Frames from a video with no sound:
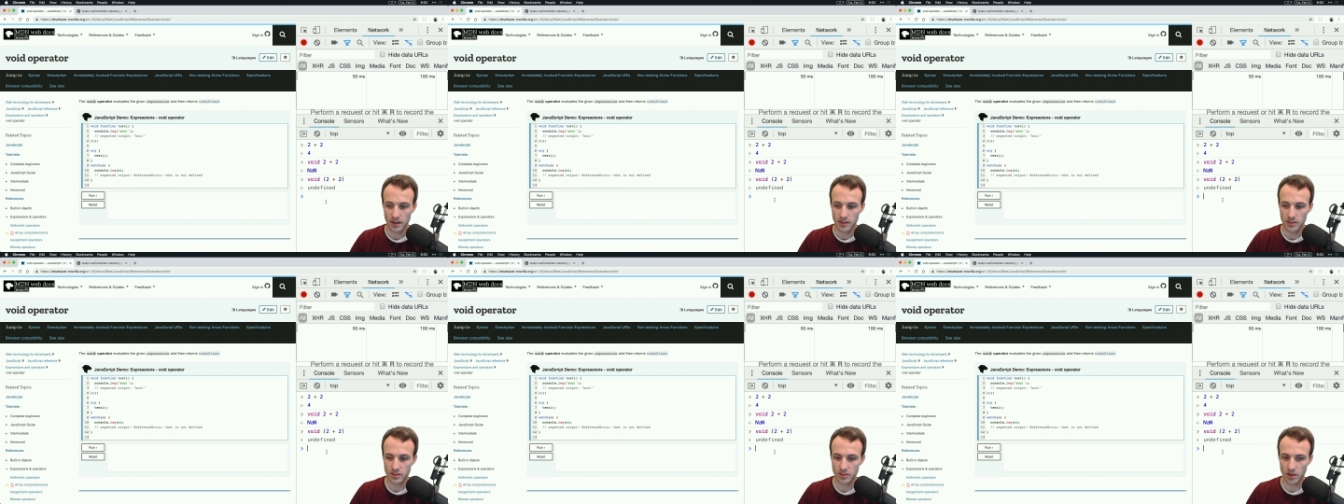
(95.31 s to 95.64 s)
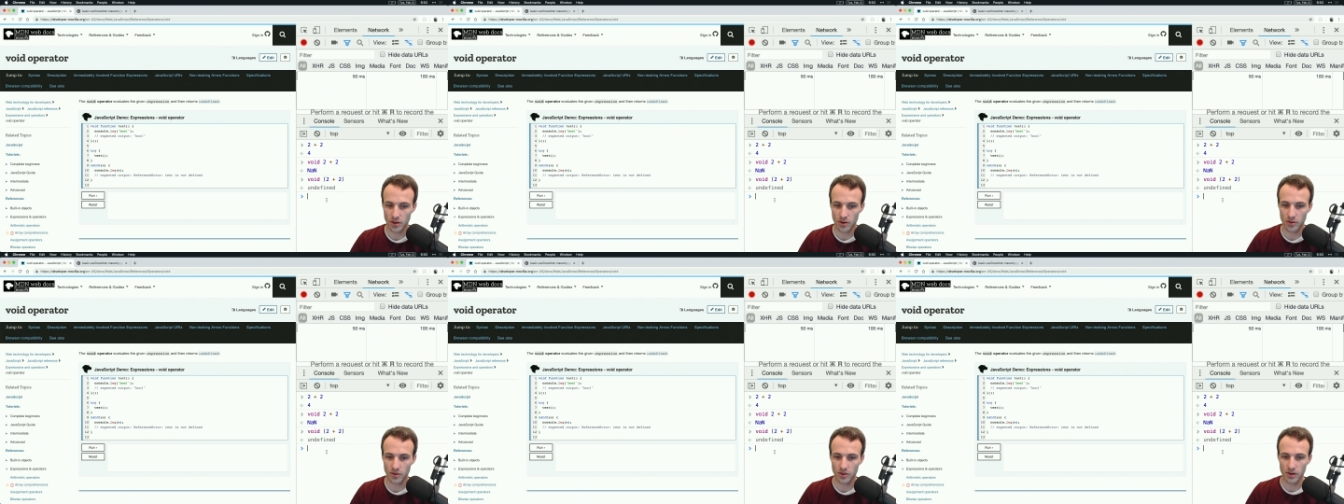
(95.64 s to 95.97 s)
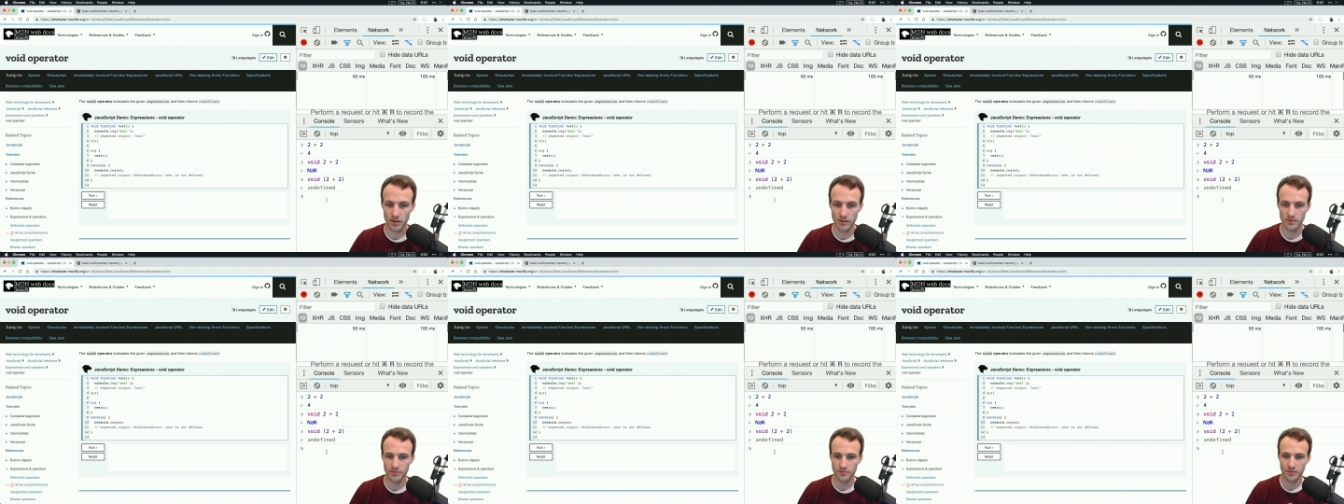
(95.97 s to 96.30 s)
So
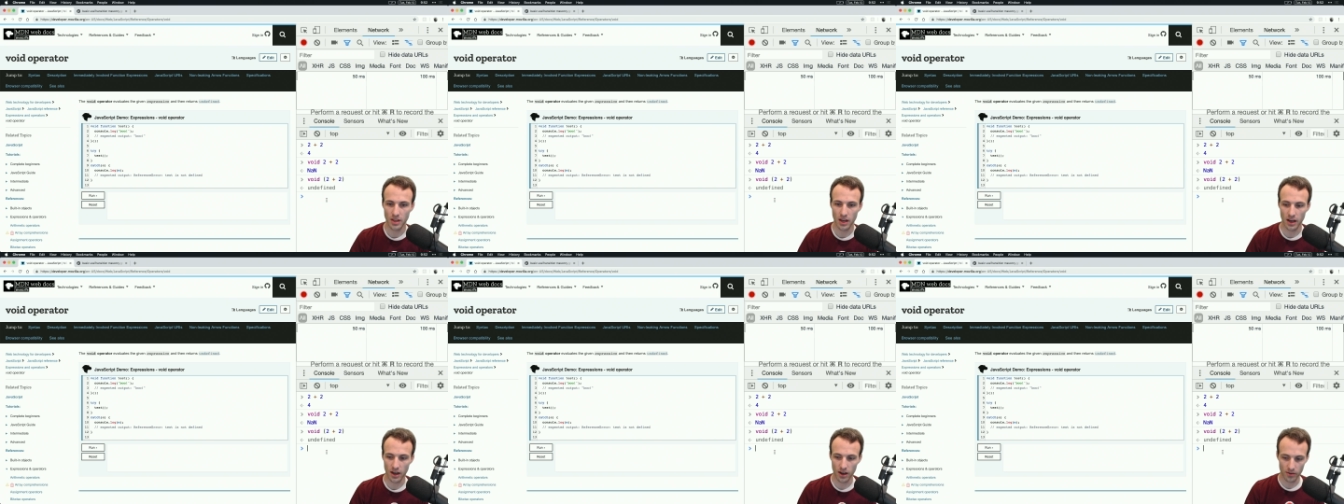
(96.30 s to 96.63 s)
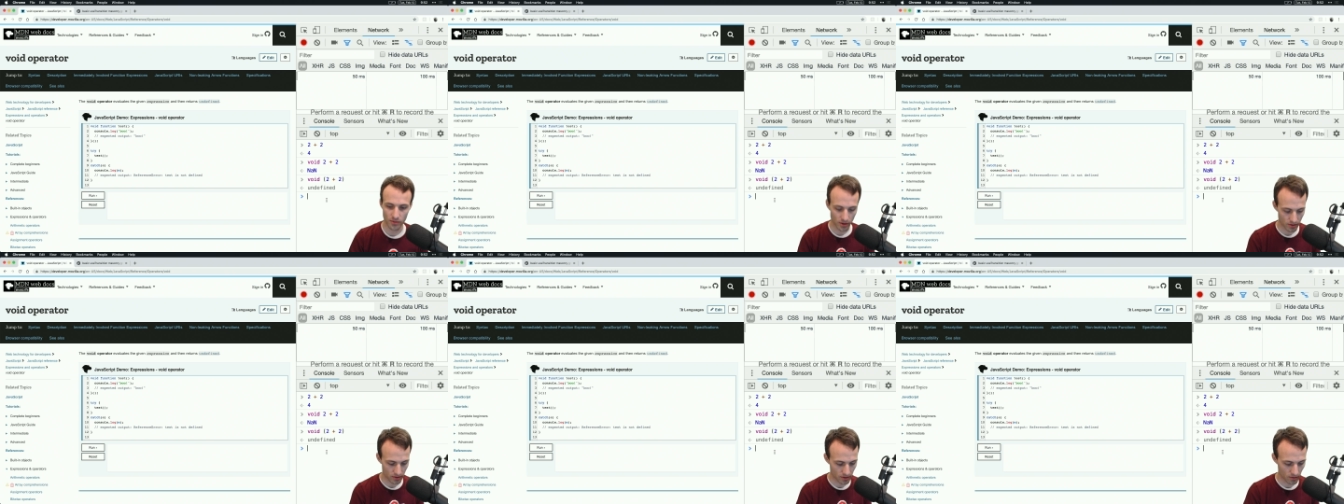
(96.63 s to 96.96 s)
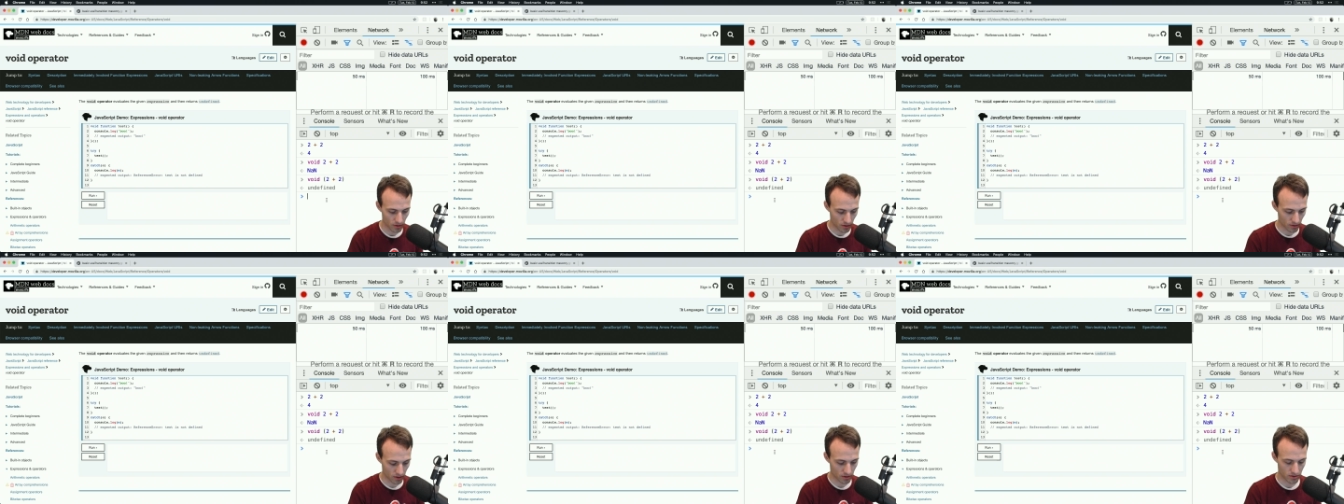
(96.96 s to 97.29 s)
um,
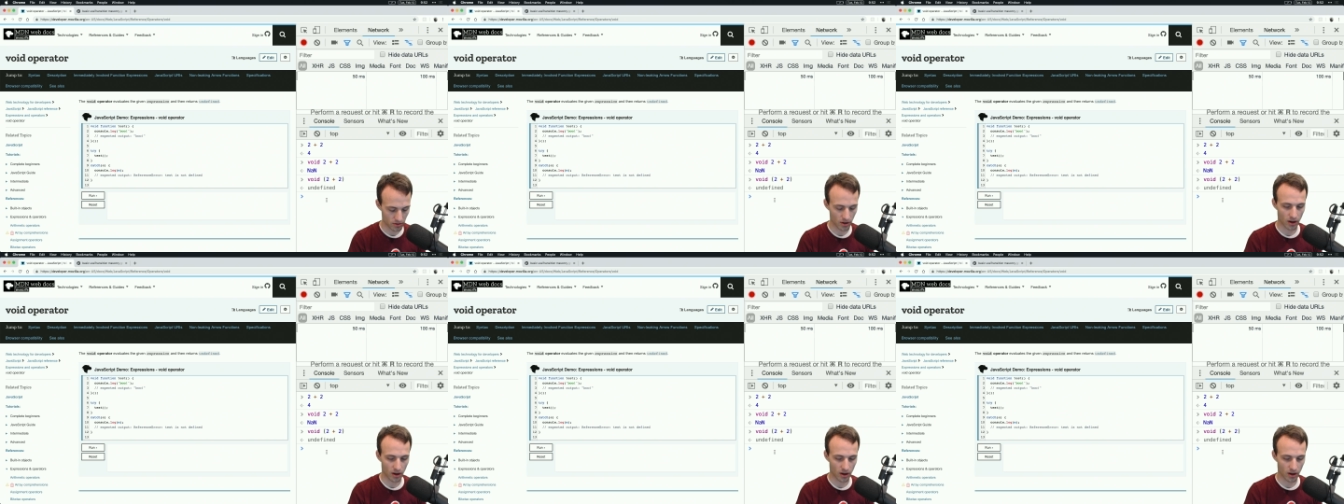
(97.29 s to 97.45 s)
it